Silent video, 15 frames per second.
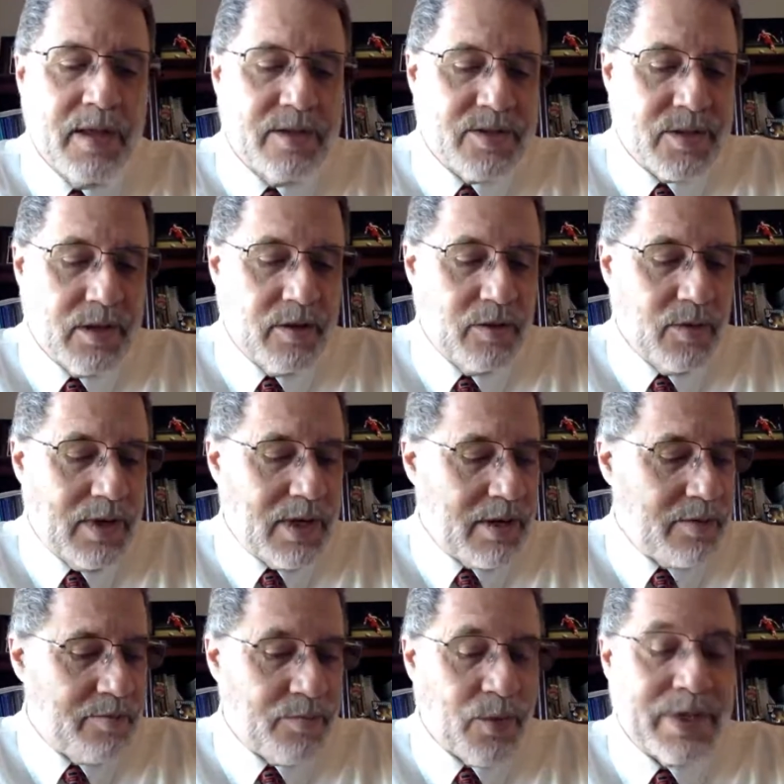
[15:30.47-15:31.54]

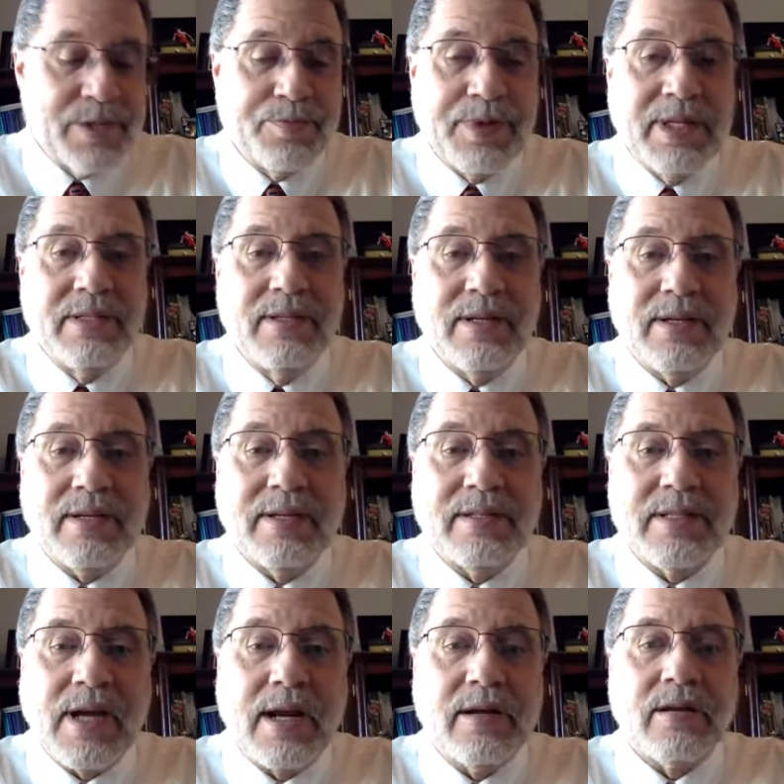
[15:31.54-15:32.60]
So we spend an
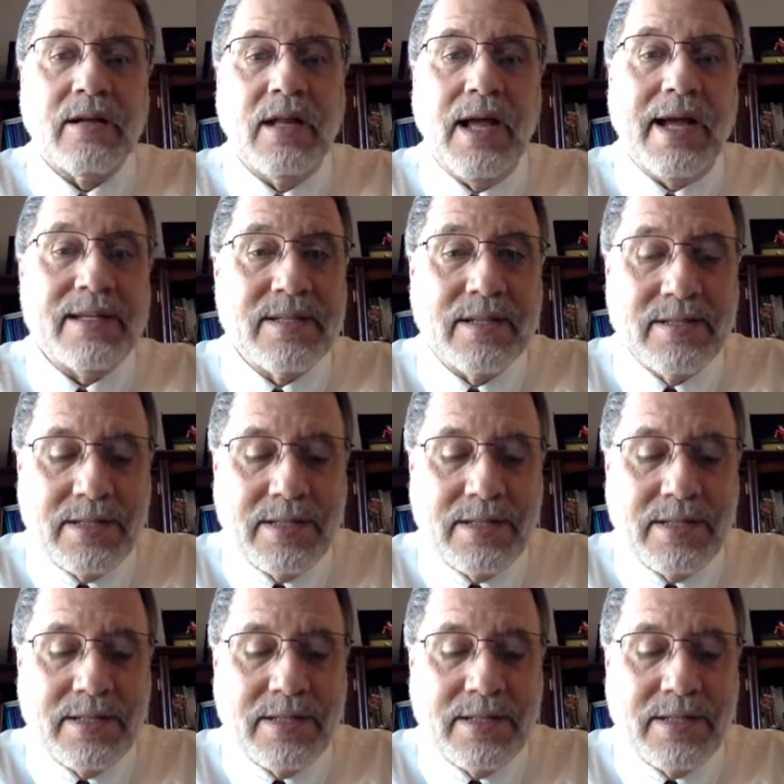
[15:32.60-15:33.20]
entire class.